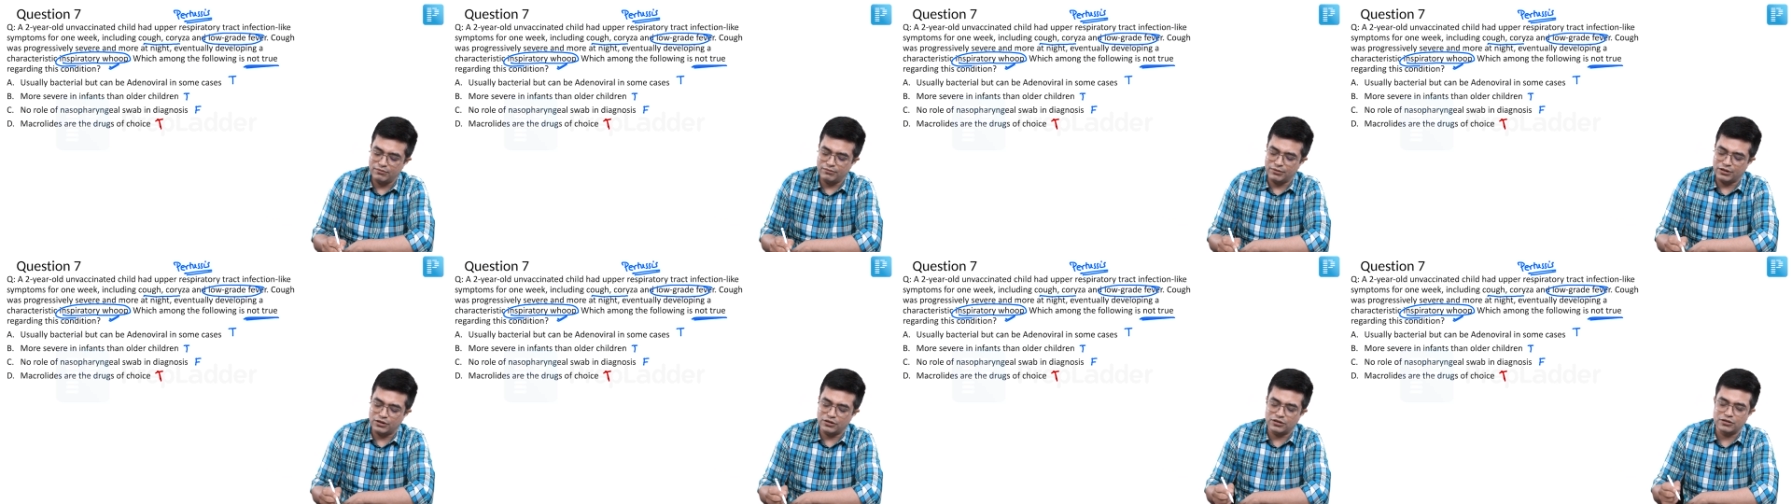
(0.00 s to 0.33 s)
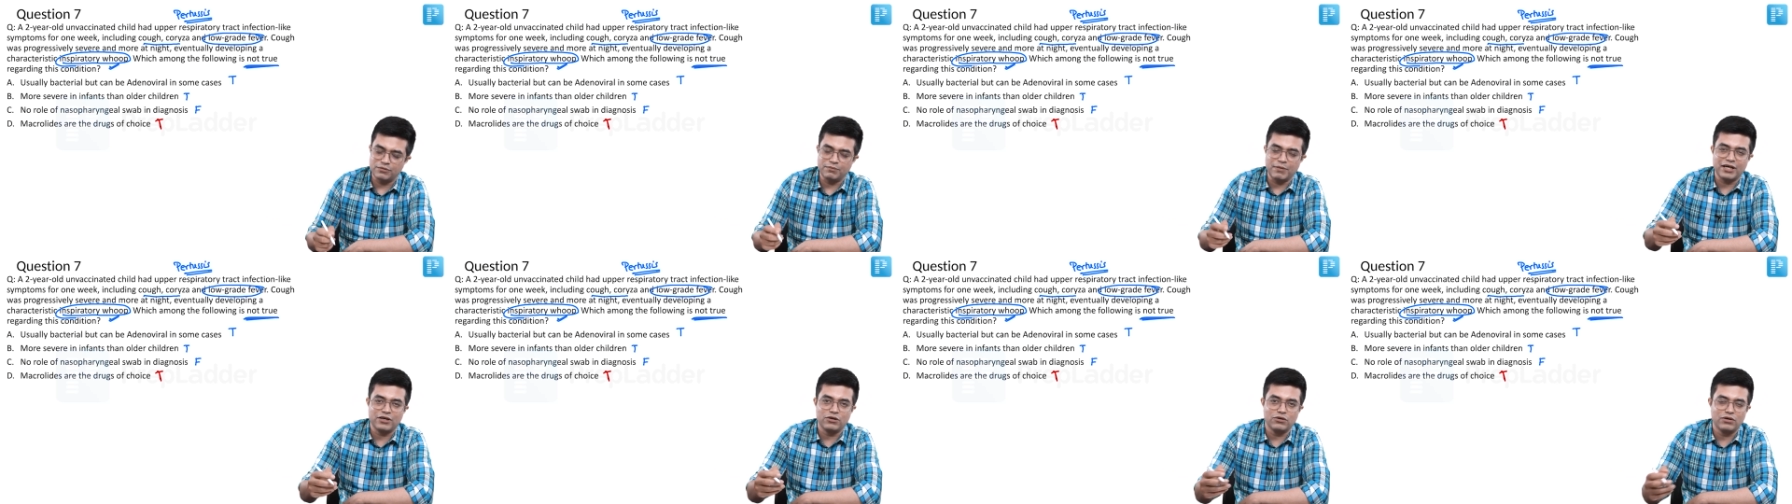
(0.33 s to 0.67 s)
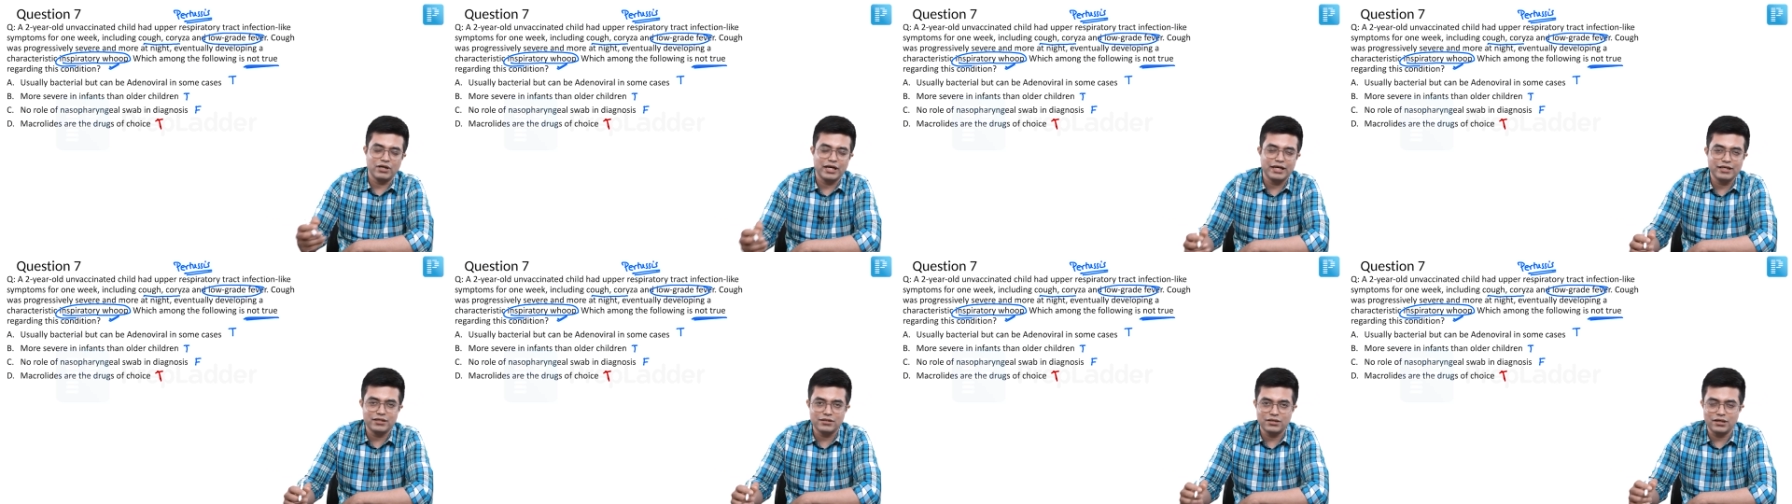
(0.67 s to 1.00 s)
because
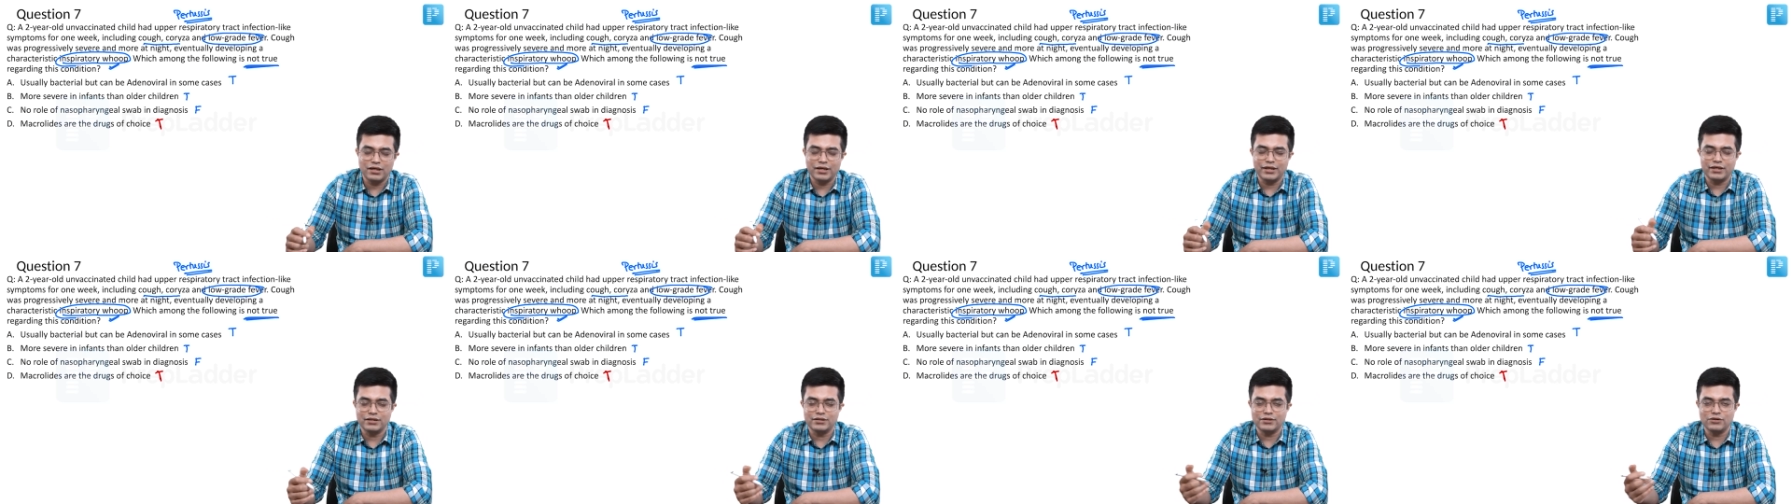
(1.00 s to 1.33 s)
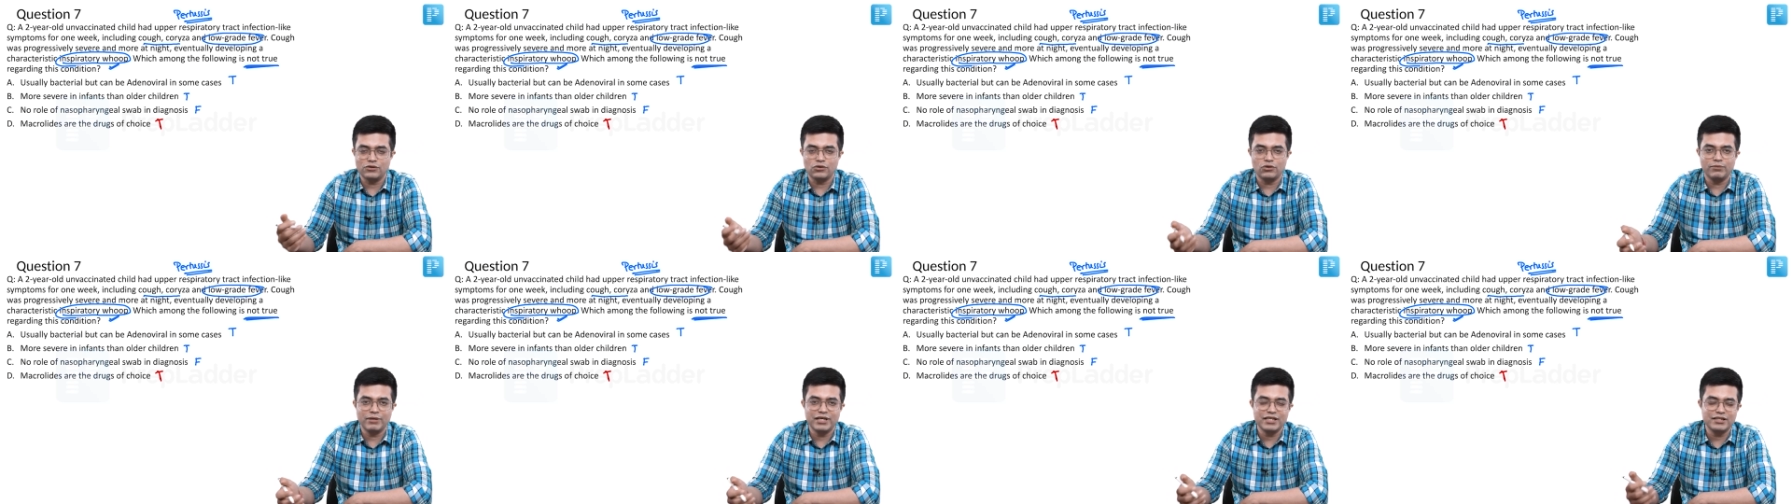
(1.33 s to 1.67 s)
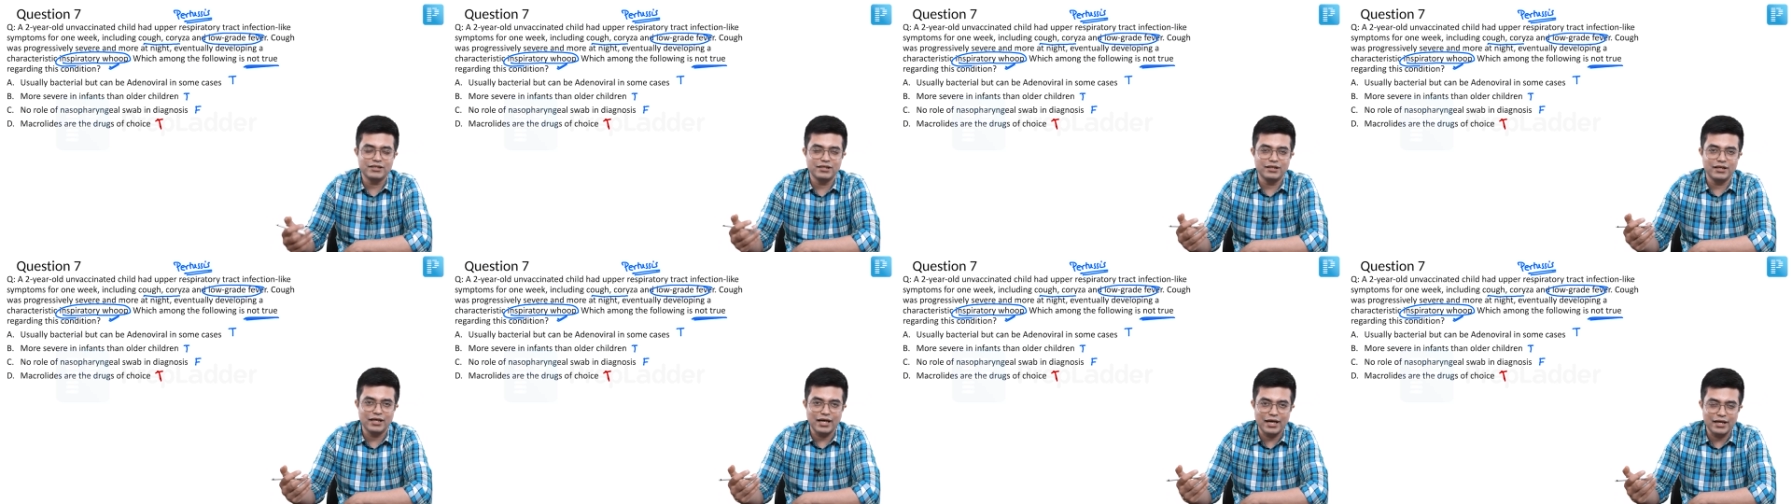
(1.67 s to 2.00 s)
macrolides like
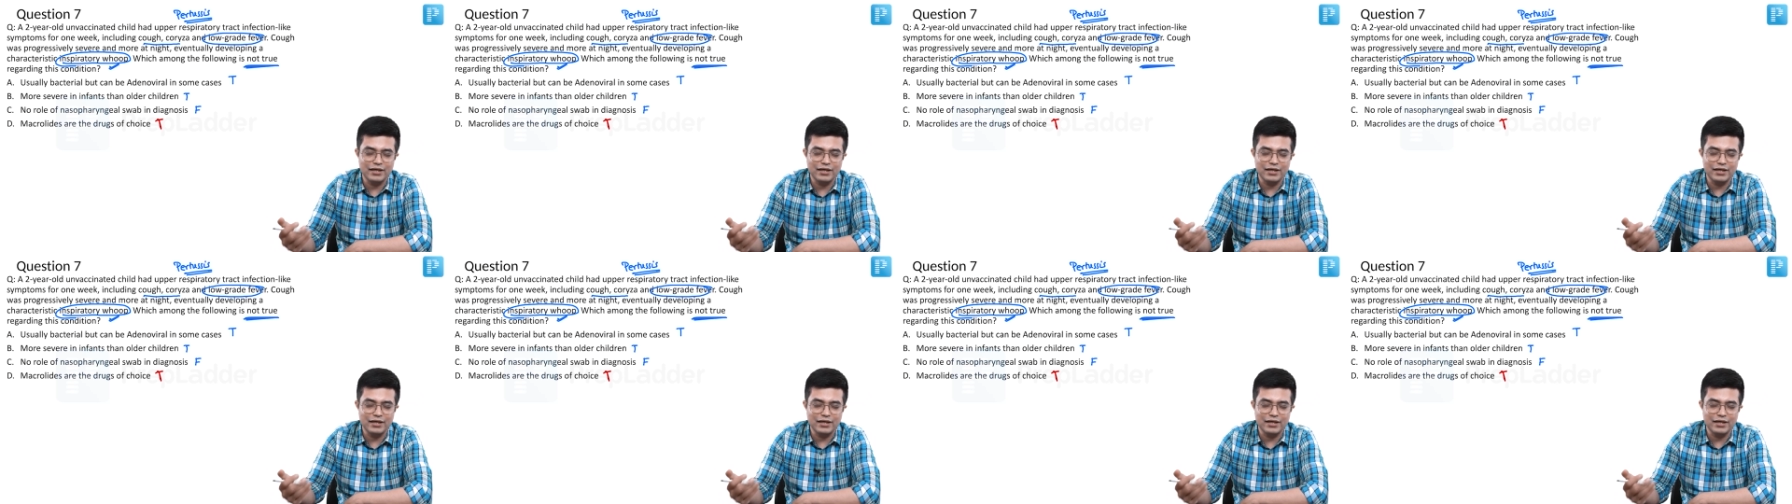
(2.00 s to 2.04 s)
azithromycin